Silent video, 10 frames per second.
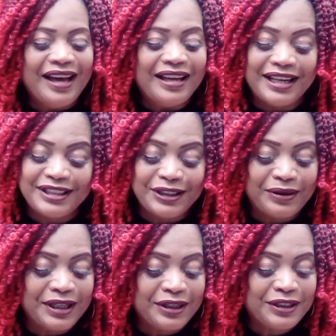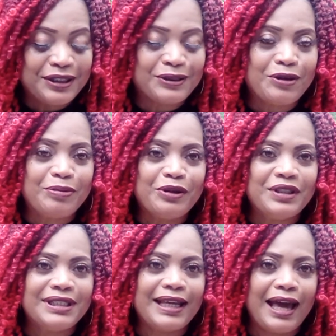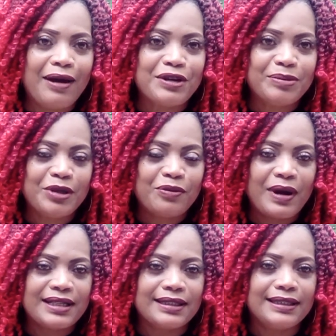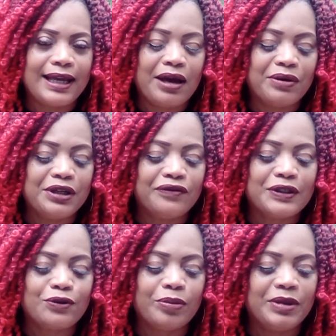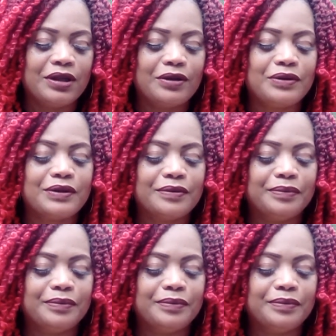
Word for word: that's your energy, Scorpio. The tower, Spirit. watch the tower here for Scorpios?